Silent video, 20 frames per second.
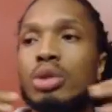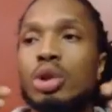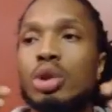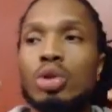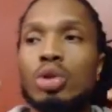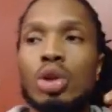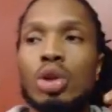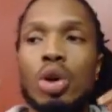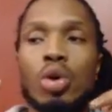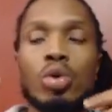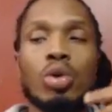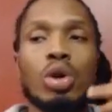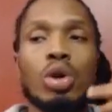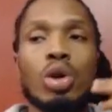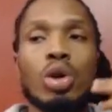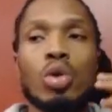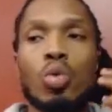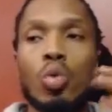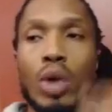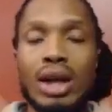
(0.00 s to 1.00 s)
you know,
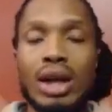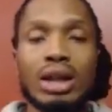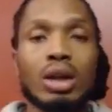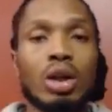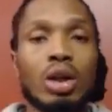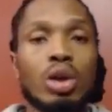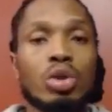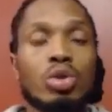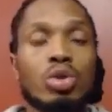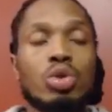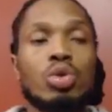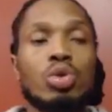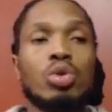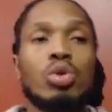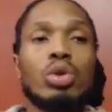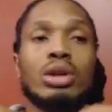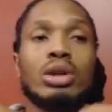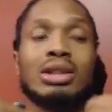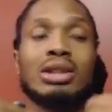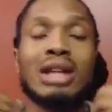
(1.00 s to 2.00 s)
weight loss
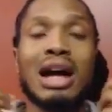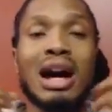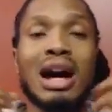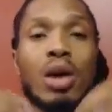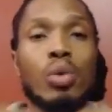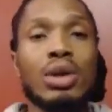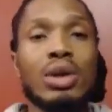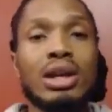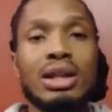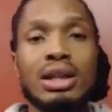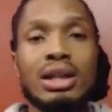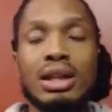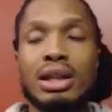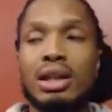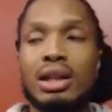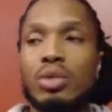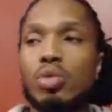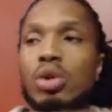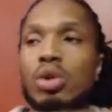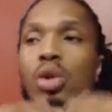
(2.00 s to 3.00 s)
stories, how we did
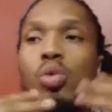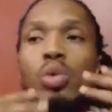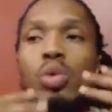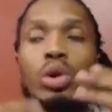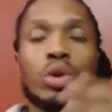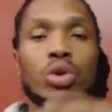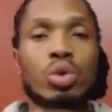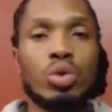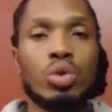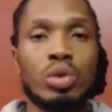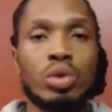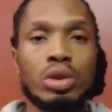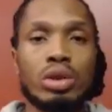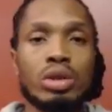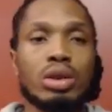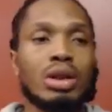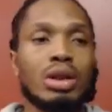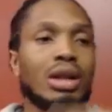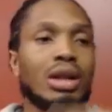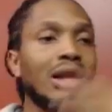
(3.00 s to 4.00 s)
it, what we're doing,
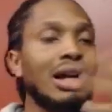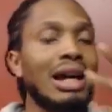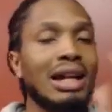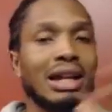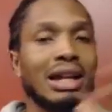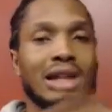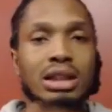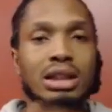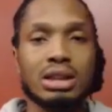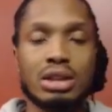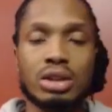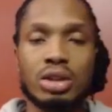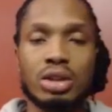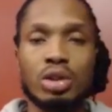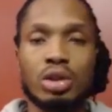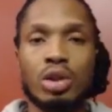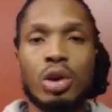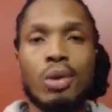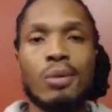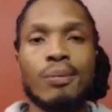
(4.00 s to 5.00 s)
clients,
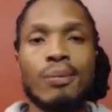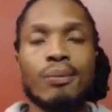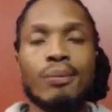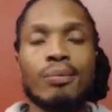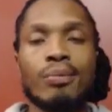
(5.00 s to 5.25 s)
you know.